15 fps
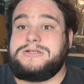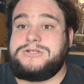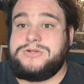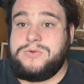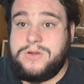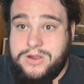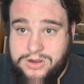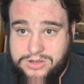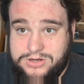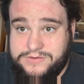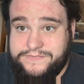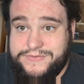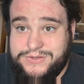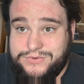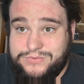to all
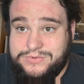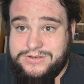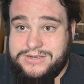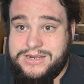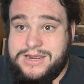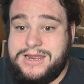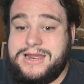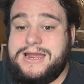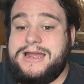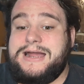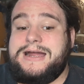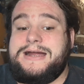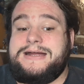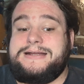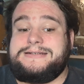of you
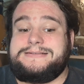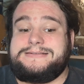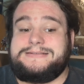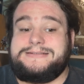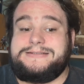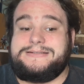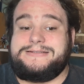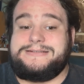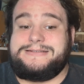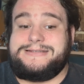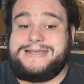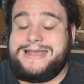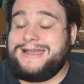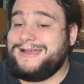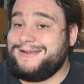and
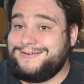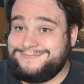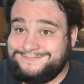yeah